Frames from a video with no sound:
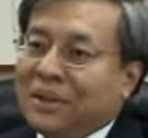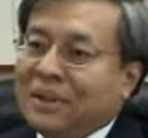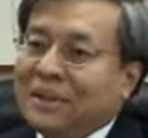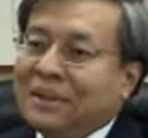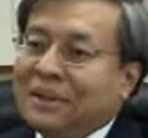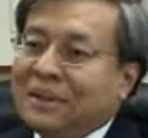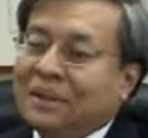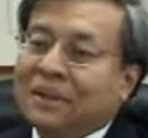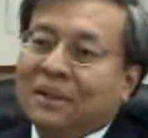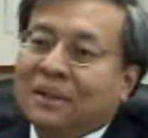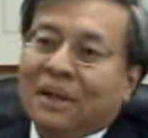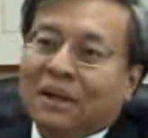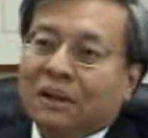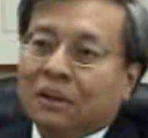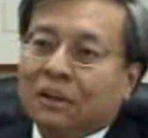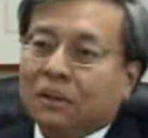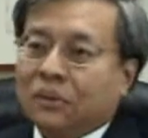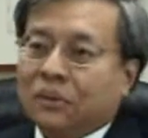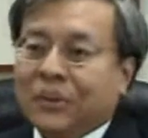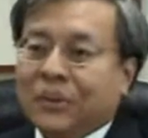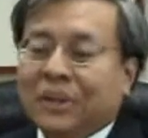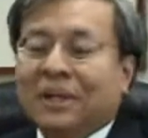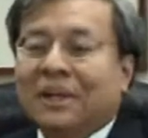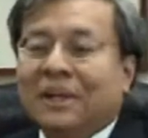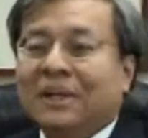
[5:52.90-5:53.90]
internet
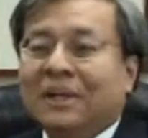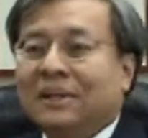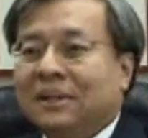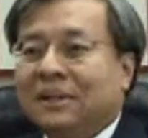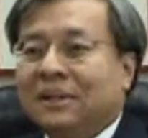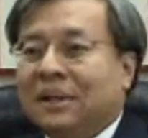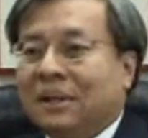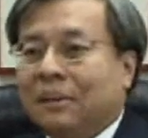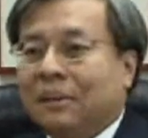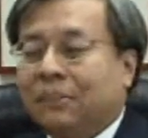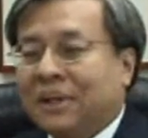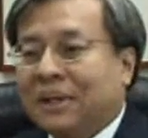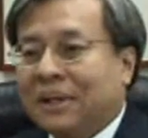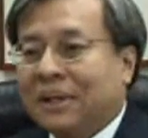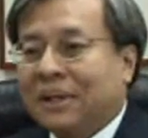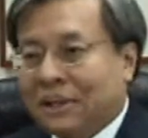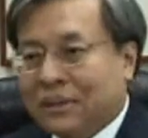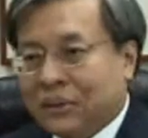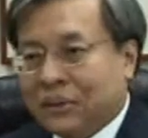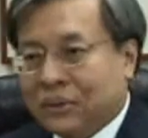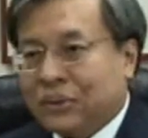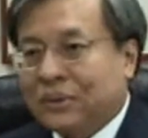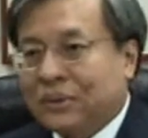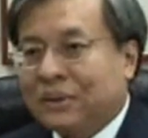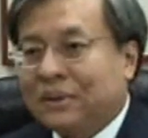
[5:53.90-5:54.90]
related
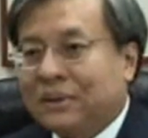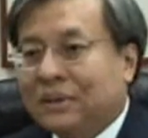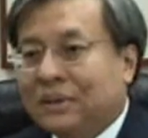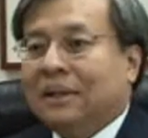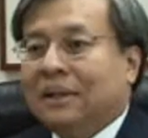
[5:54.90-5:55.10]
application,